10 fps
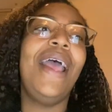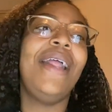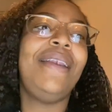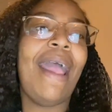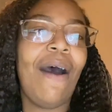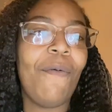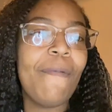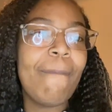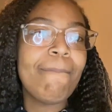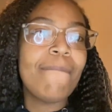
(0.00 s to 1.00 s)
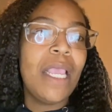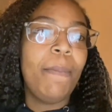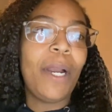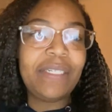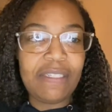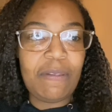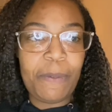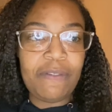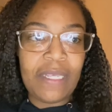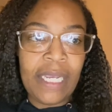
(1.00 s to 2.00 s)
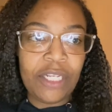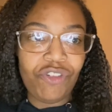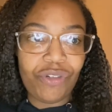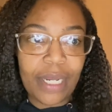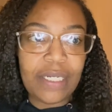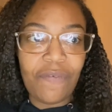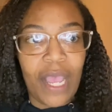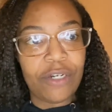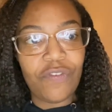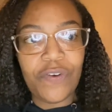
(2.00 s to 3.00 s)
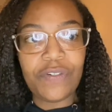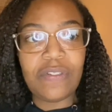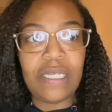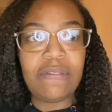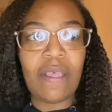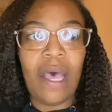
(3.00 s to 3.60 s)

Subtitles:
Now, participants in constructive controversies,